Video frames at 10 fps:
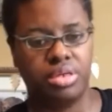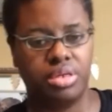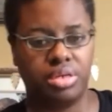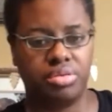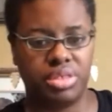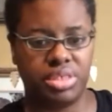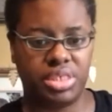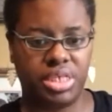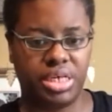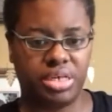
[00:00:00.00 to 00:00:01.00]
of this
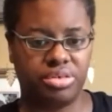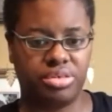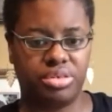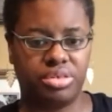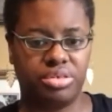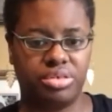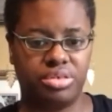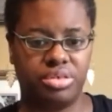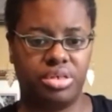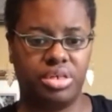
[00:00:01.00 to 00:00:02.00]

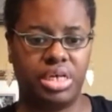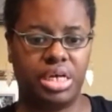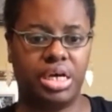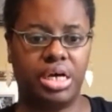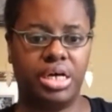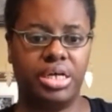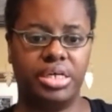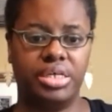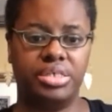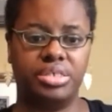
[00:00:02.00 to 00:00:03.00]
character
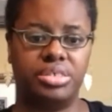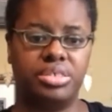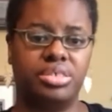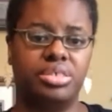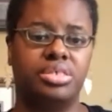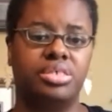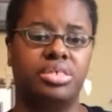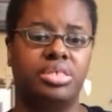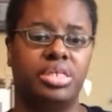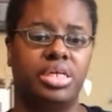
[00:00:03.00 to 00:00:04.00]
is
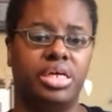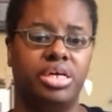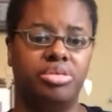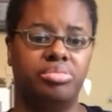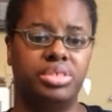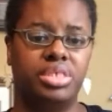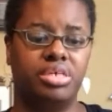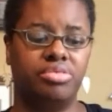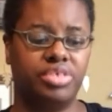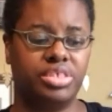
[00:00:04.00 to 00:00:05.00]
that helps
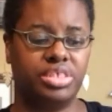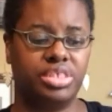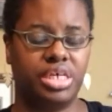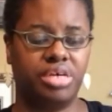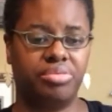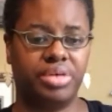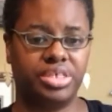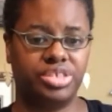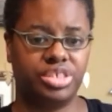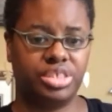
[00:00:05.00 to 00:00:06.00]
give us
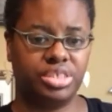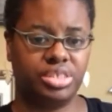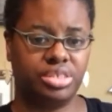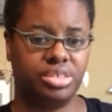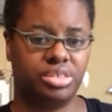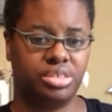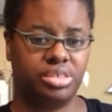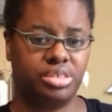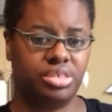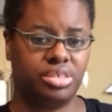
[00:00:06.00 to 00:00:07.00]
direction.
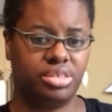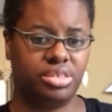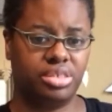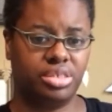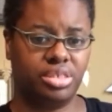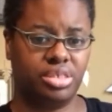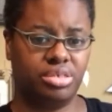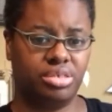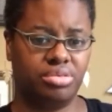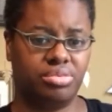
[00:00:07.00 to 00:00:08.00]
Let's see.
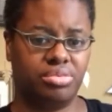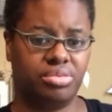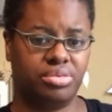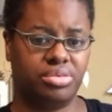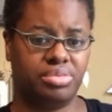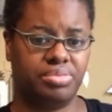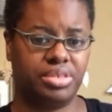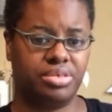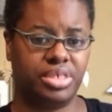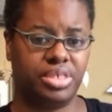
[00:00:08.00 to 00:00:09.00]
Oh, spin
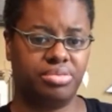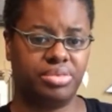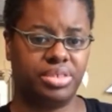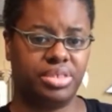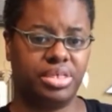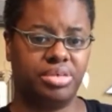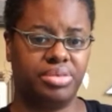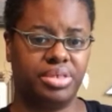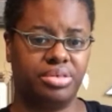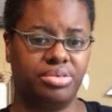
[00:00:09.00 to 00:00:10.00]
her head around. There
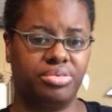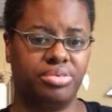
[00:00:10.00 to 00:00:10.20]
we go.